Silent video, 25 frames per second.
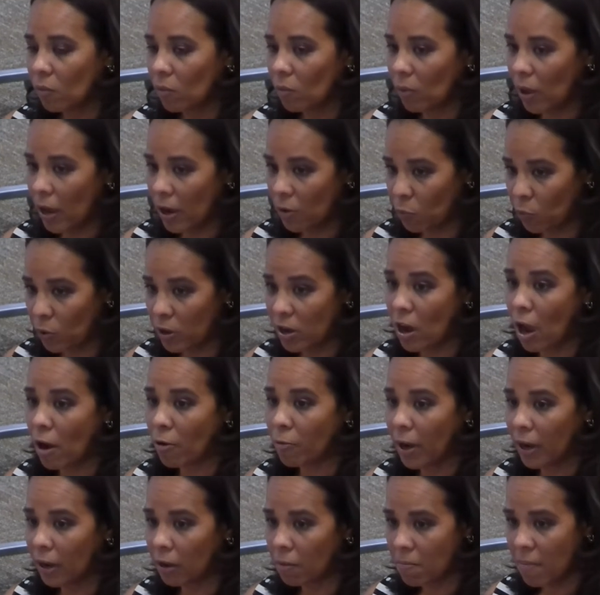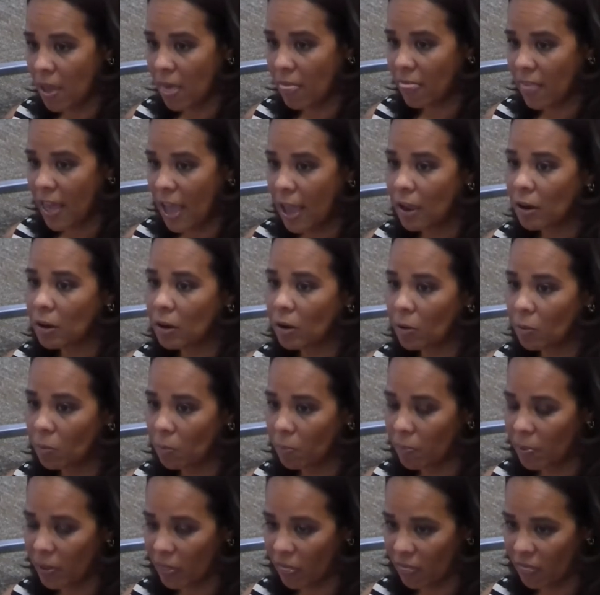I would not recommend that,
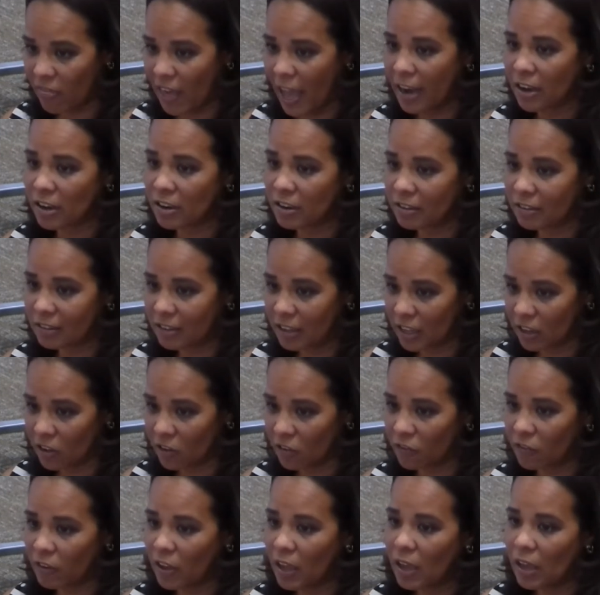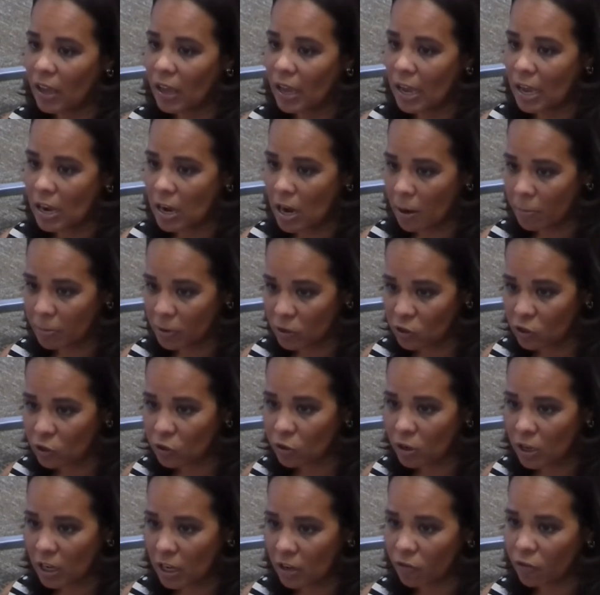but that does give an
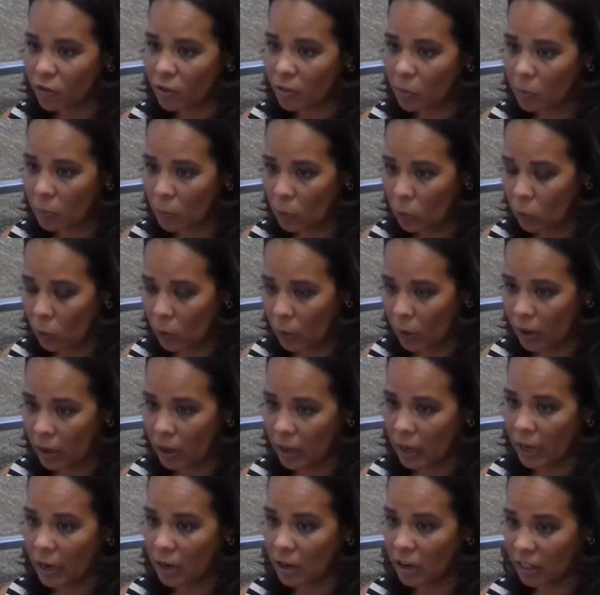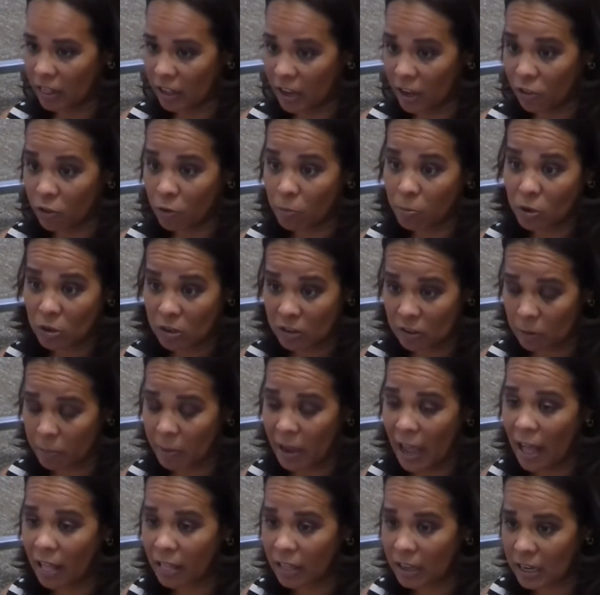opportunity for the board and the other
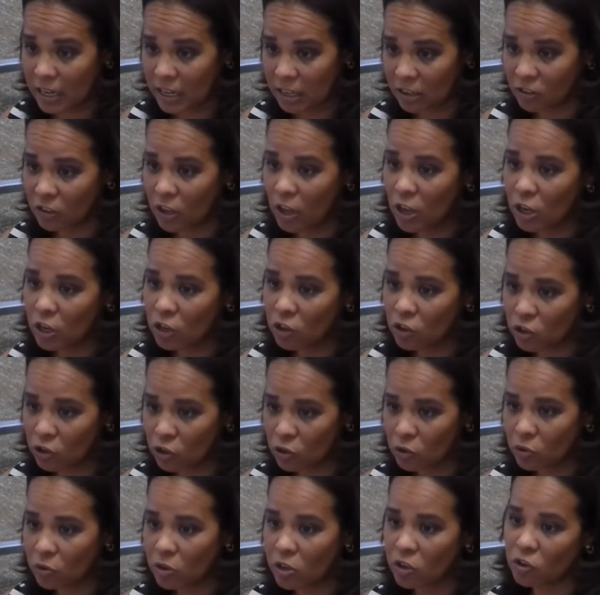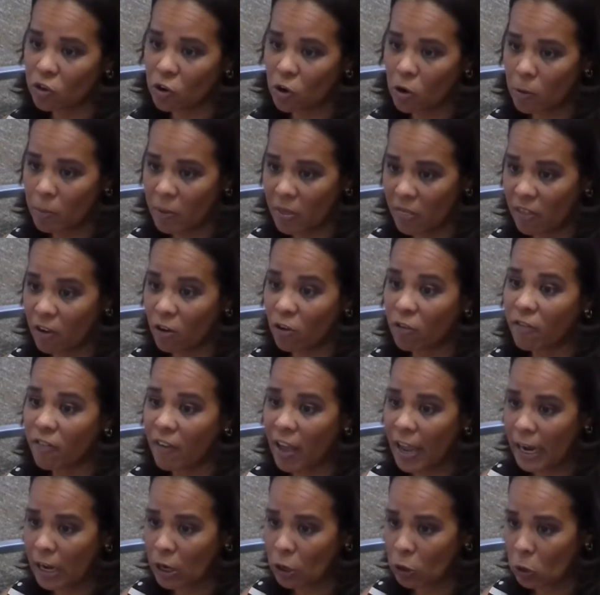municipalities to determine their
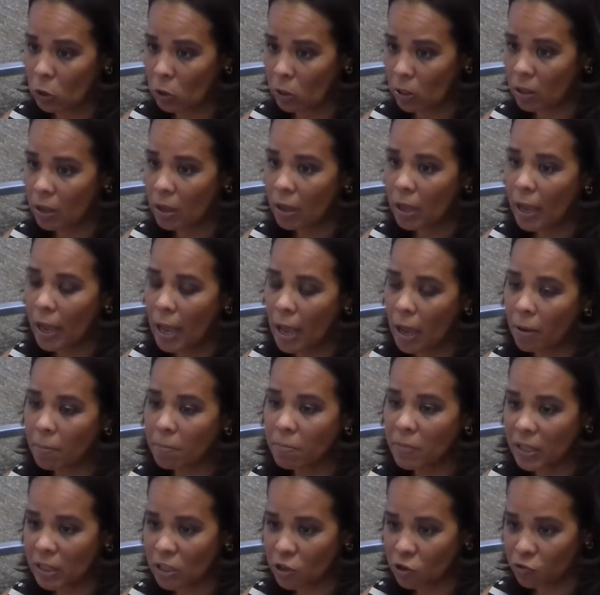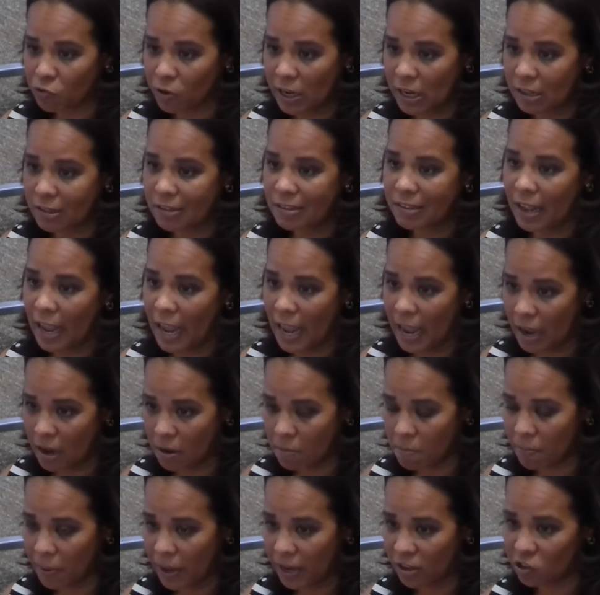final uh, millage rates
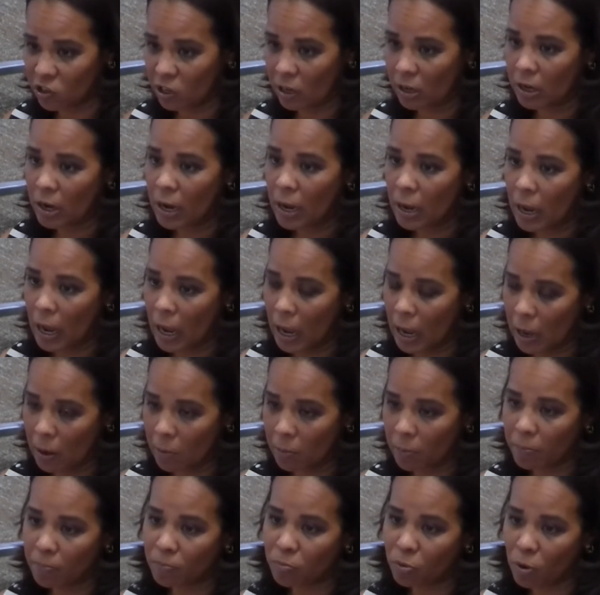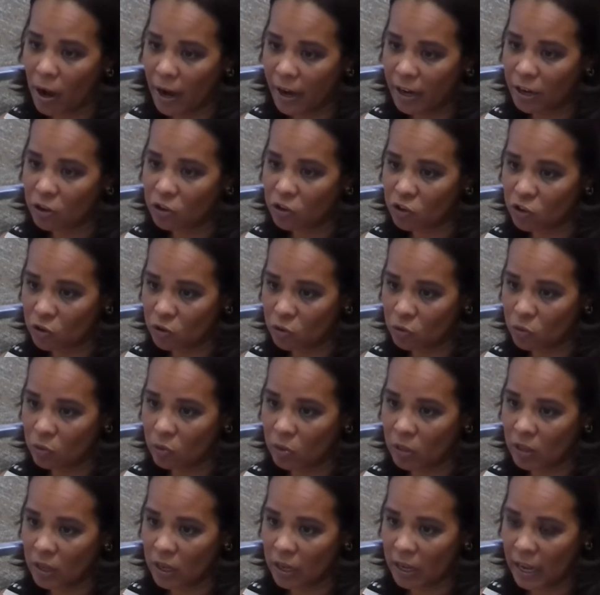and budget uh, prior to
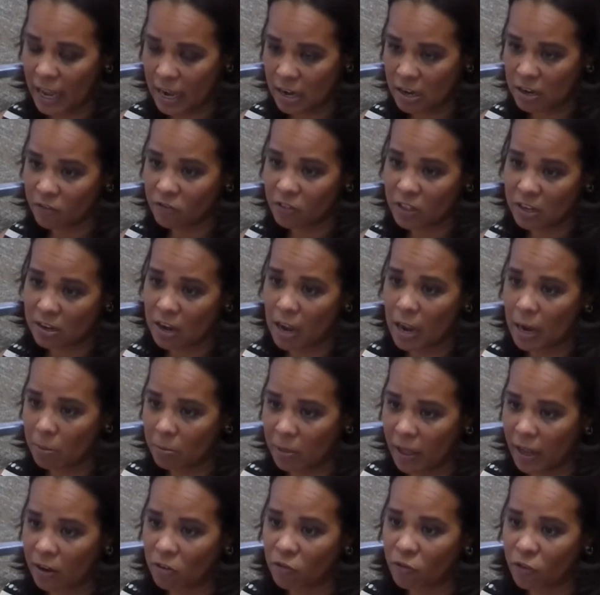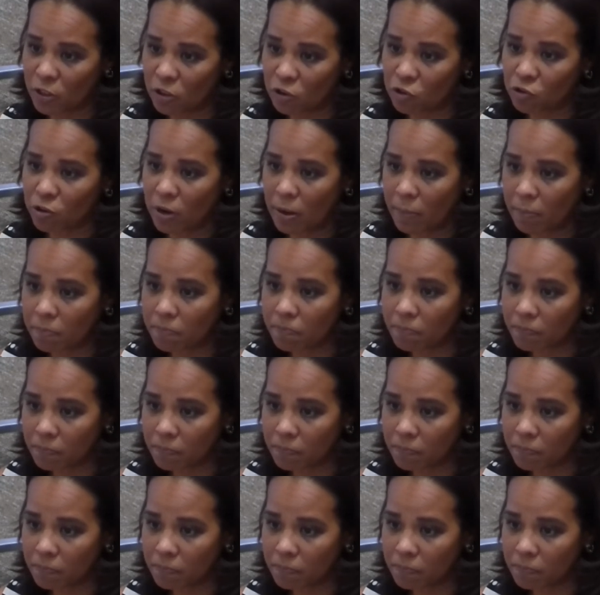the end of the timeline for the trim.